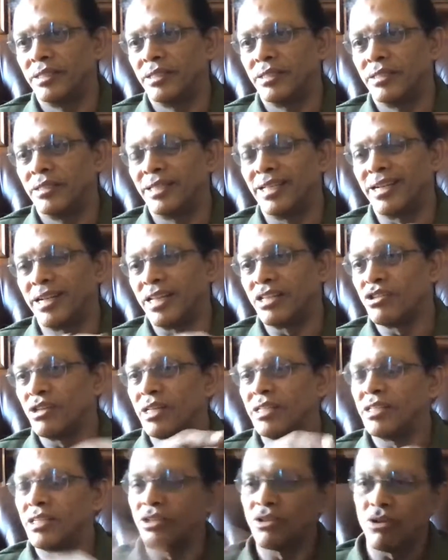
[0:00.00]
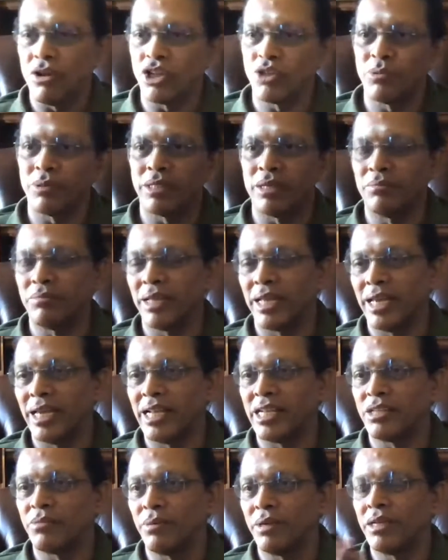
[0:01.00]
That resonance is caused by something
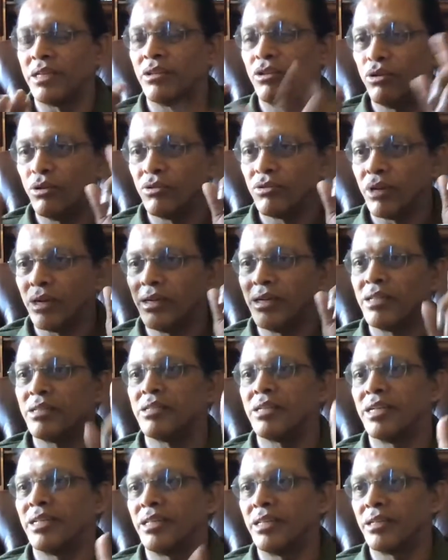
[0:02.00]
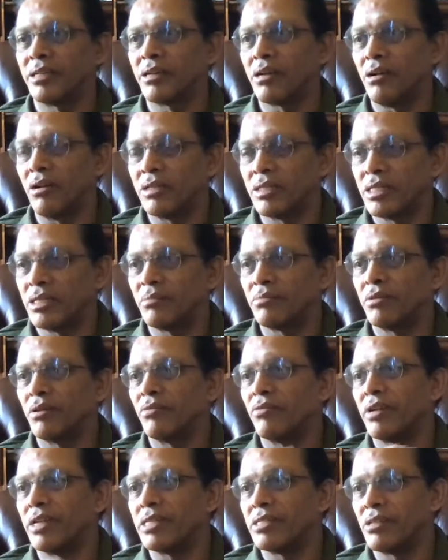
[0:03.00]
else, but you have to understand the concept of
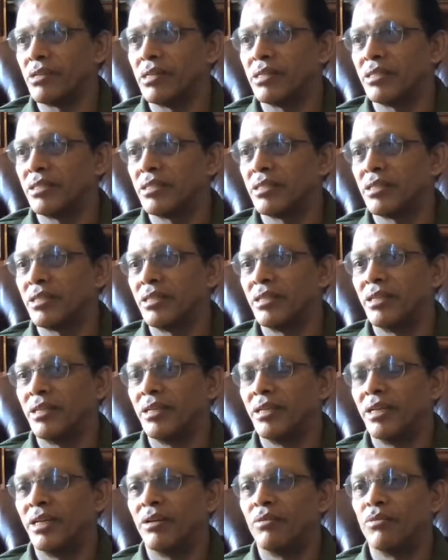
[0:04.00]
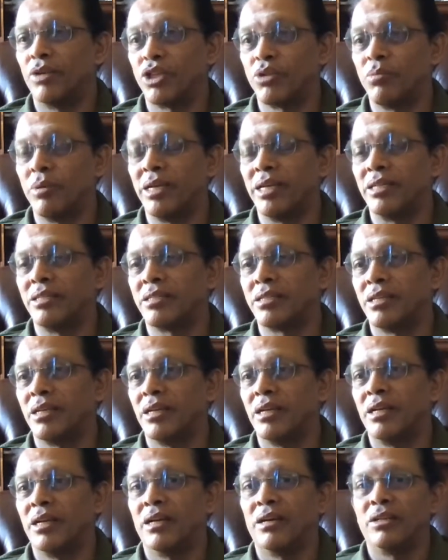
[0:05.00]
resonance, which means
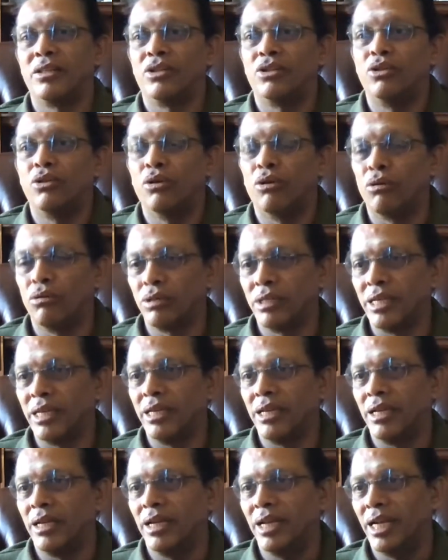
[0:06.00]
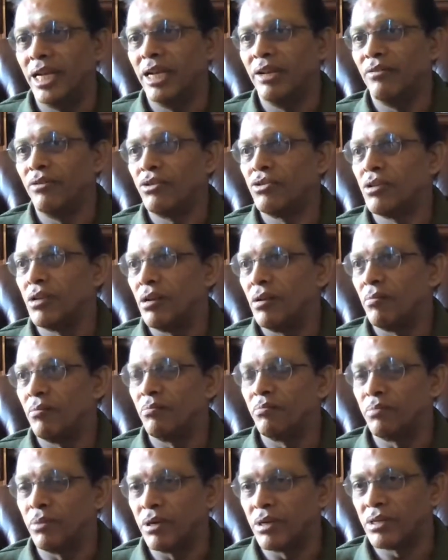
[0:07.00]
though the individual
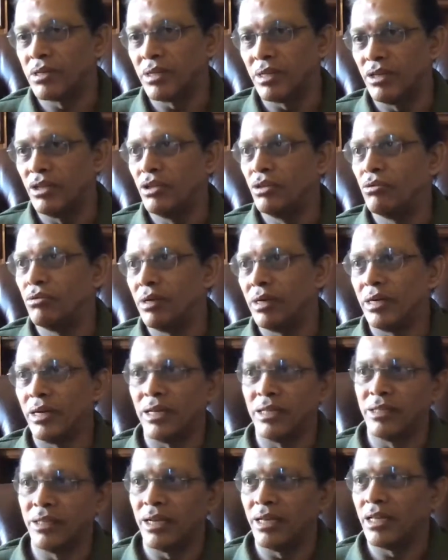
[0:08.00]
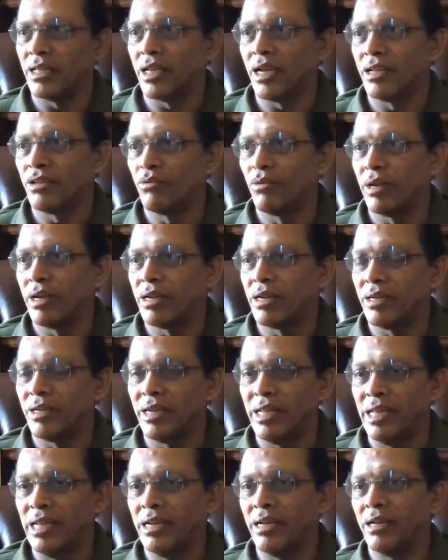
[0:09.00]
person, you and Advik and
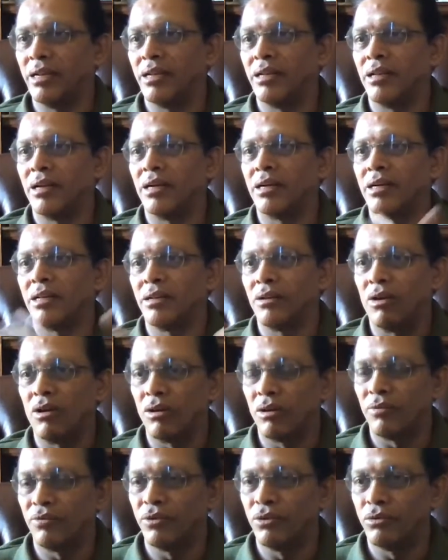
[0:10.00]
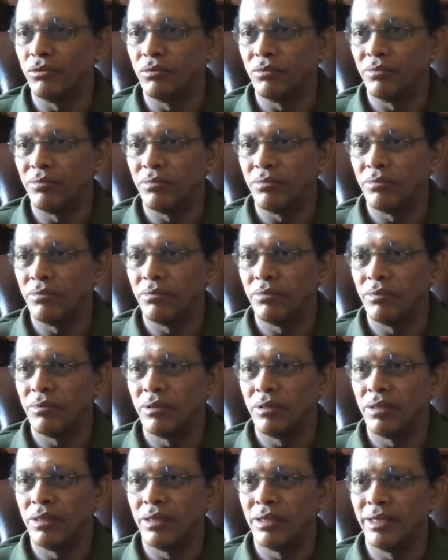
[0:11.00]
Neil, uncle, all of you
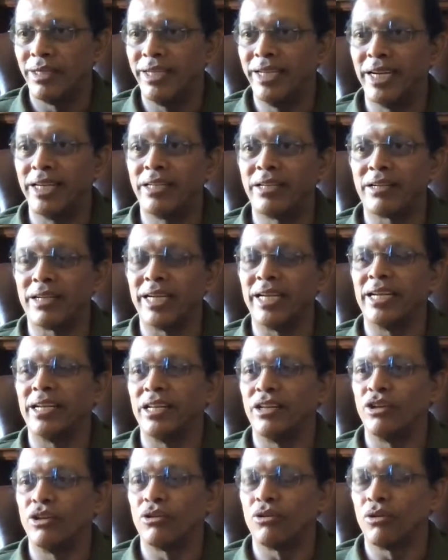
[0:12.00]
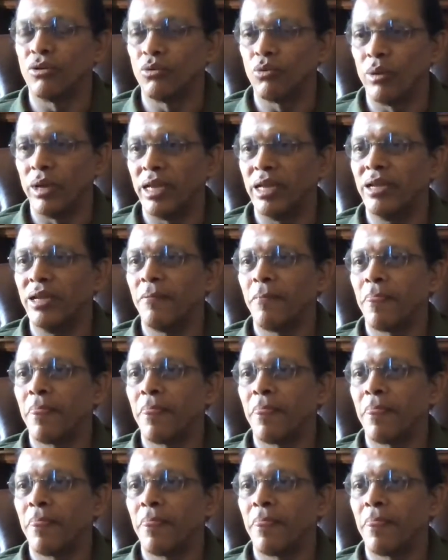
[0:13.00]
did right in your own way,